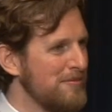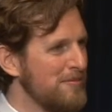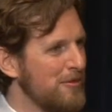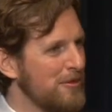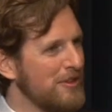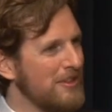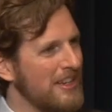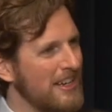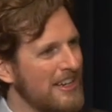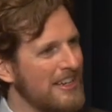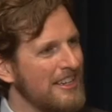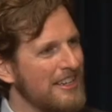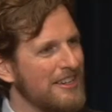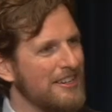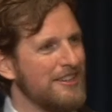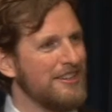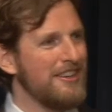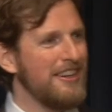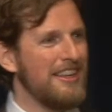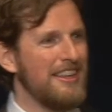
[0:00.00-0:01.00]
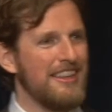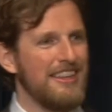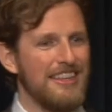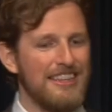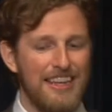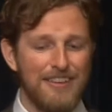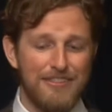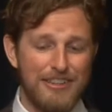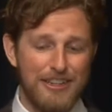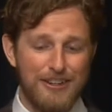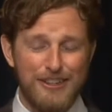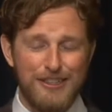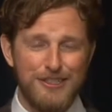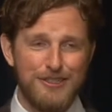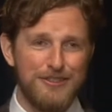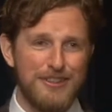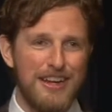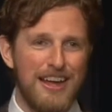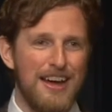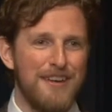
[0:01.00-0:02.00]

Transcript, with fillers: more than any year in the eleven-year history,